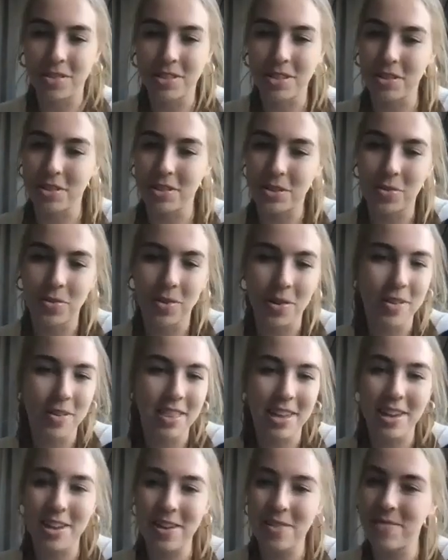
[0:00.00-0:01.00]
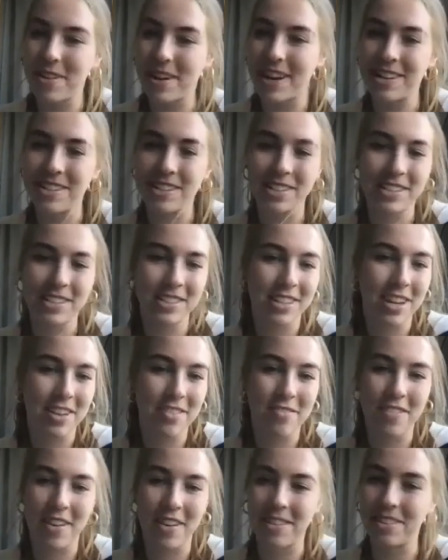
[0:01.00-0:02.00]
took a tour with him, and I
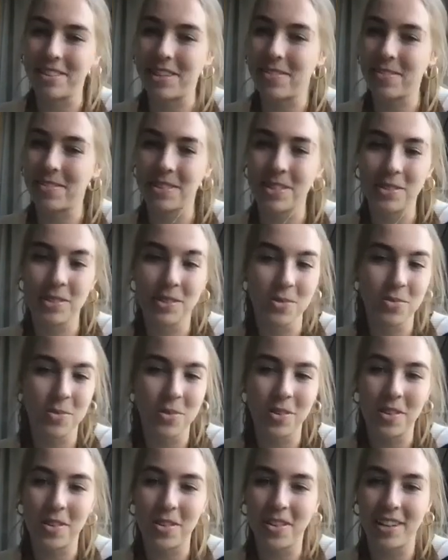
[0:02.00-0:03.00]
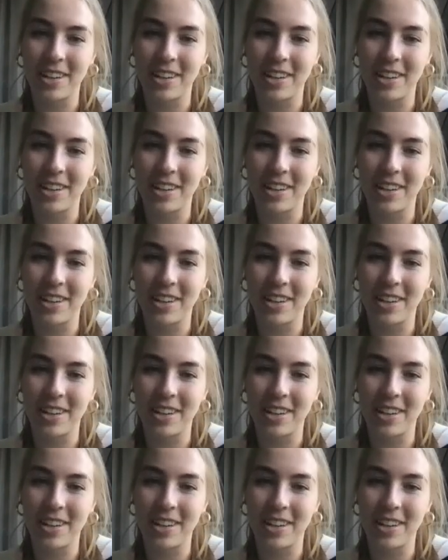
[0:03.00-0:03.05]
fell in love with the school.